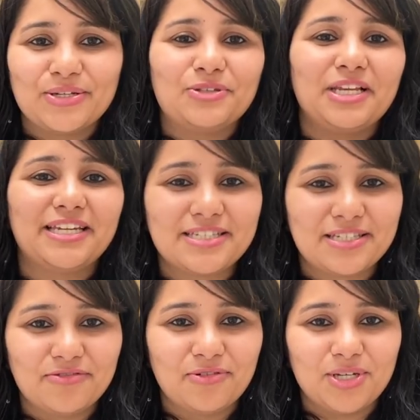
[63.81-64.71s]
to the latest
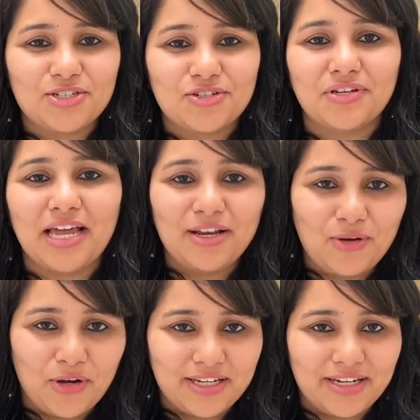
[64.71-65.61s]
information and
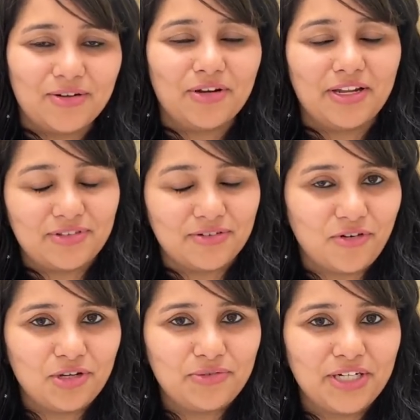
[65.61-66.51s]
content on the
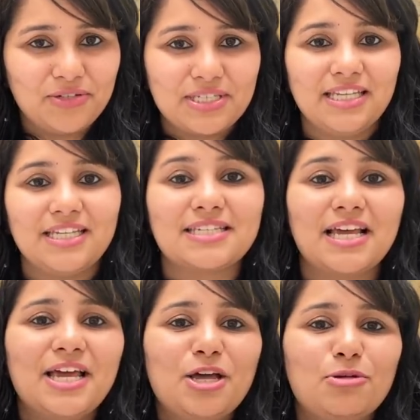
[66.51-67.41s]
fall twenty-two series,
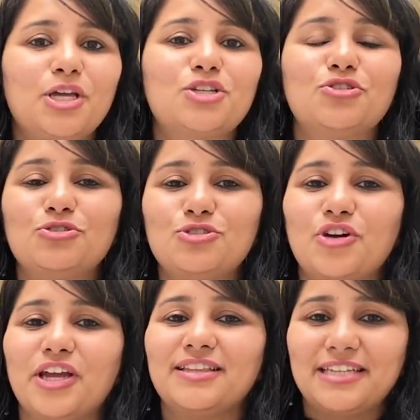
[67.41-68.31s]
make sure to
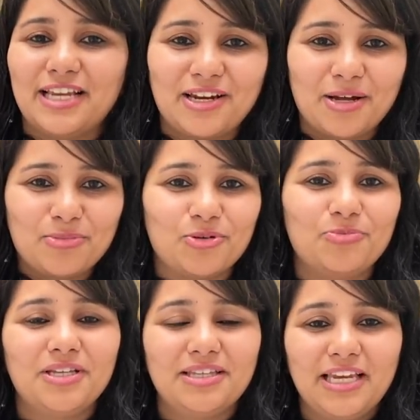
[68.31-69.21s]
join the Telegram group.
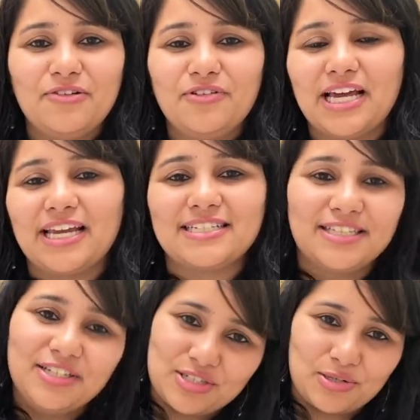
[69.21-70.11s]
The link for that is in
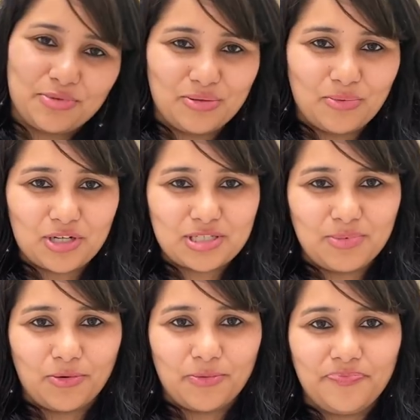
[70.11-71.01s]
the description box
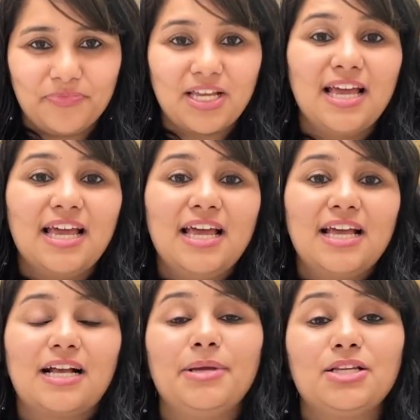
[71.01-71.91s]
below.
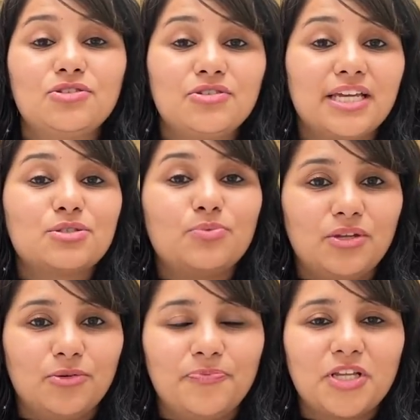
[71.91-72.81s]
Coming to today's
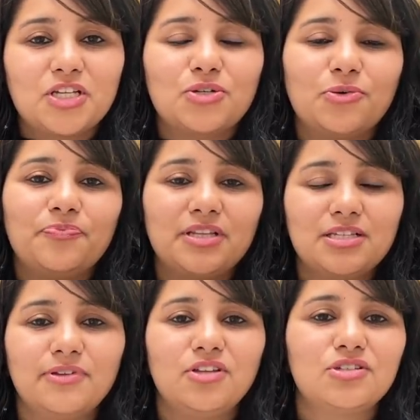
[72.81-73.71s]
video. So
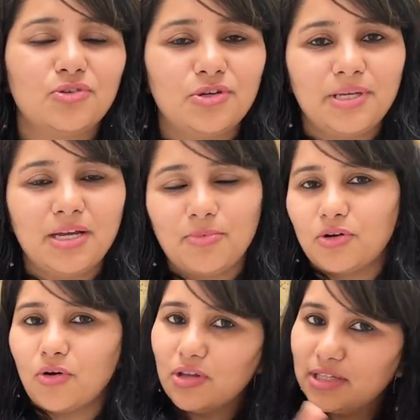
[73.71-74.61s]
this video is going to be about
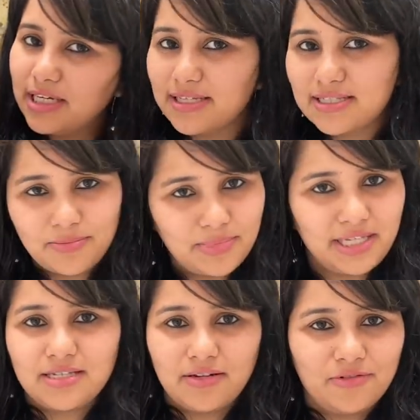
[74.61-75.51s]
all the latest
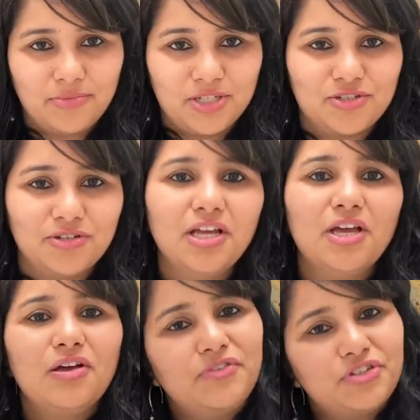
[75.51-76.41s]
updates and information
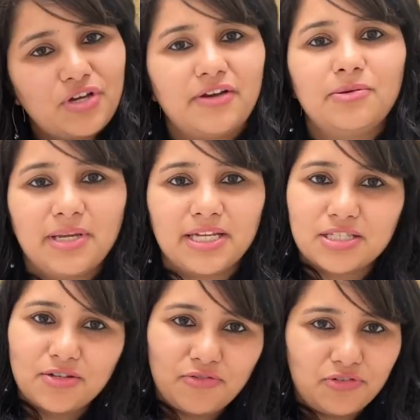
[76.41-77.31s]
which are in place
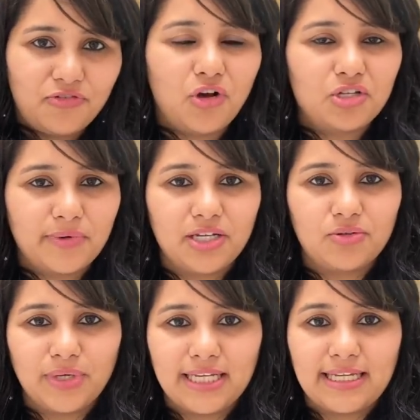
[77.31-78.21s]
for the fall
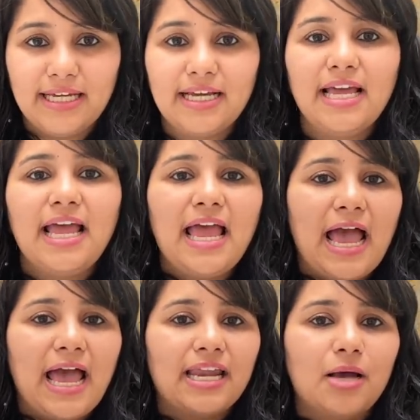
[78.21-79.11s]
twenty-two intake.
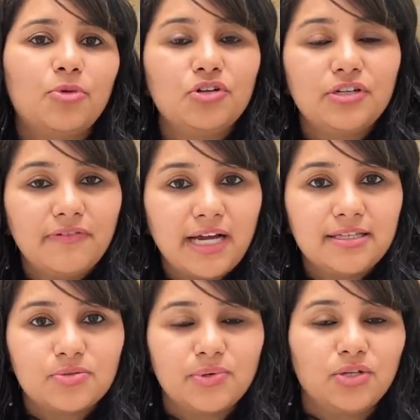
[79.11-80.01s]
And I'm going to divide
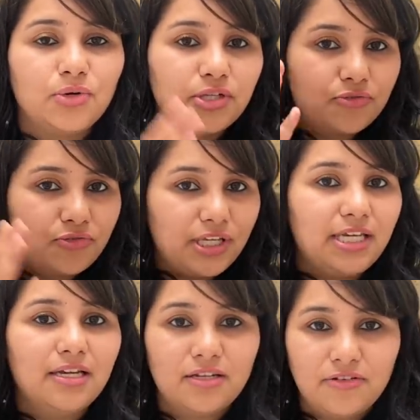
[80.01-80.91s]
this video into three
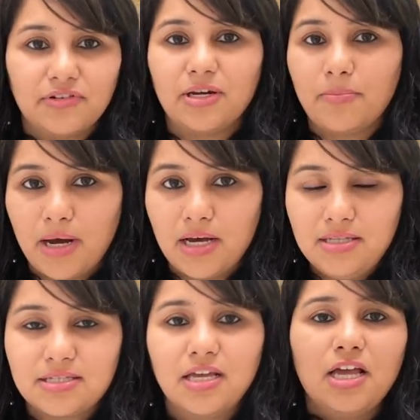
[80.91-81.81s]
different
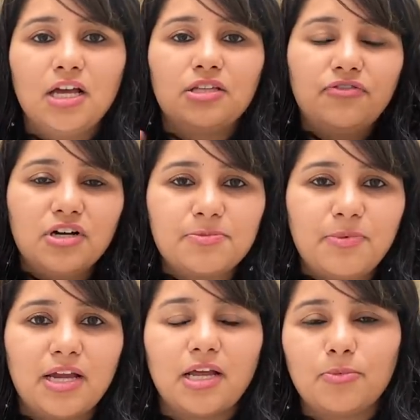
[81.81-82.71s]
parts. The first
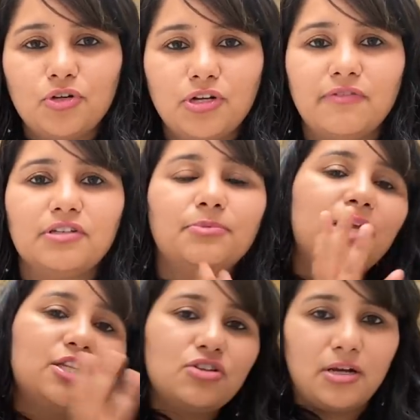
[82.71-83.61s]
part, I'm going to cover the
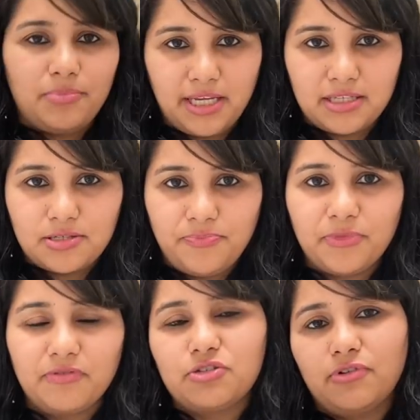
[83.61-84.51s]
major updates
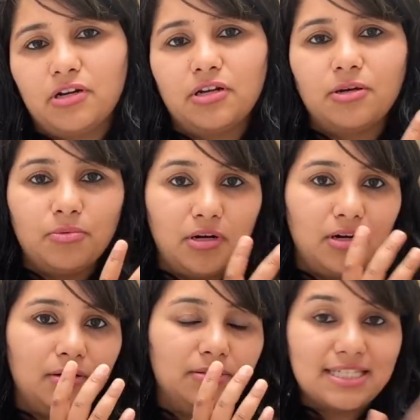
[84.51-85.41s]
which were
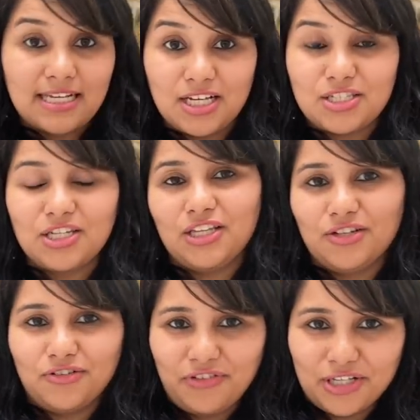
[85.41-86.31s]
uh, discussed in
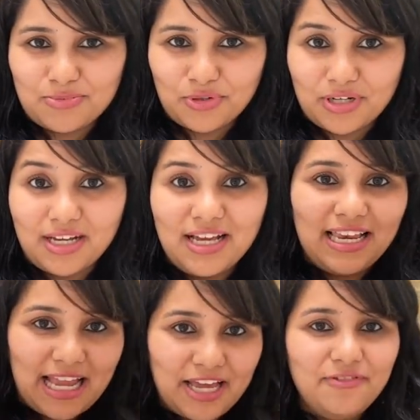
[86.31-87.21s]
the Facebook
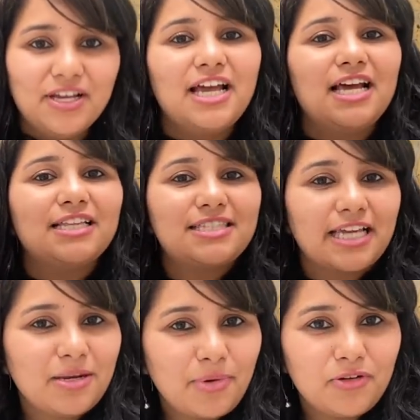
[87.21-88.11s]
Live. The
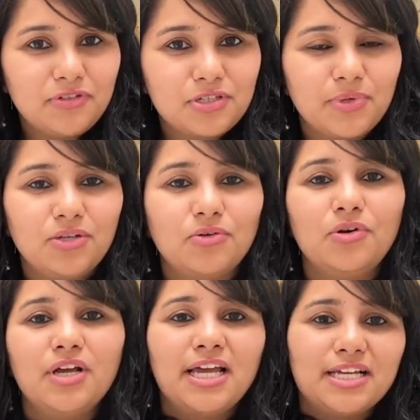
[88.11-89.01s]
second part of this video
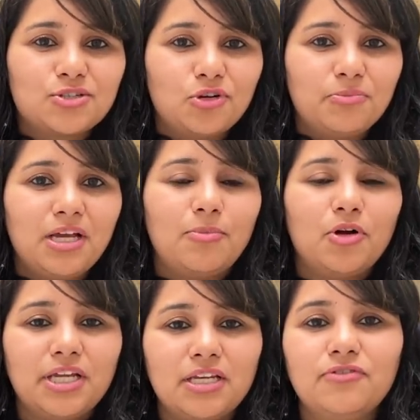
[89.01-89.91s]
is going to be
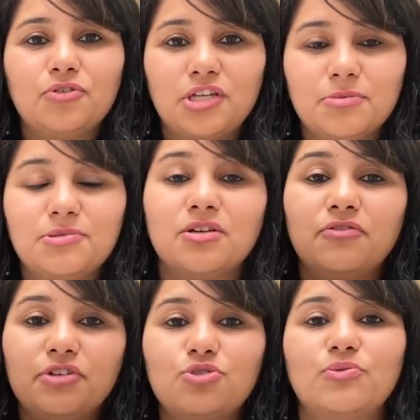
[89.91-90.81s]
about interview tips
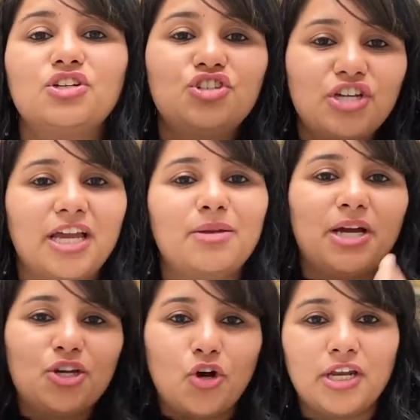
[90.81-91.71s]
which were shared by
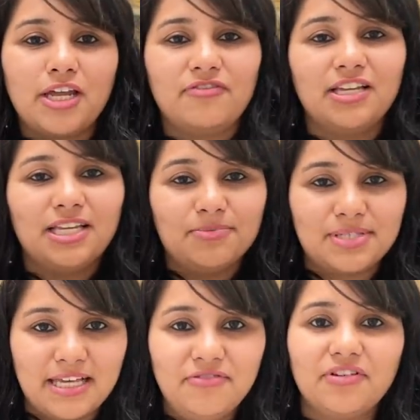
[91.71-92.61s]
Don Heflin
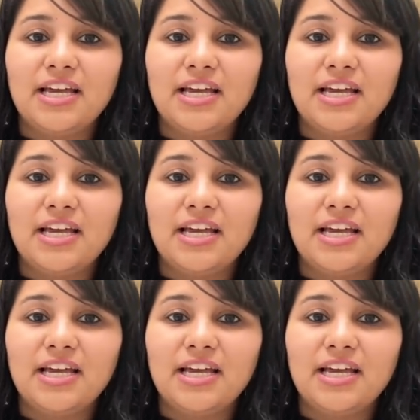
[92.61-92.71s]
himself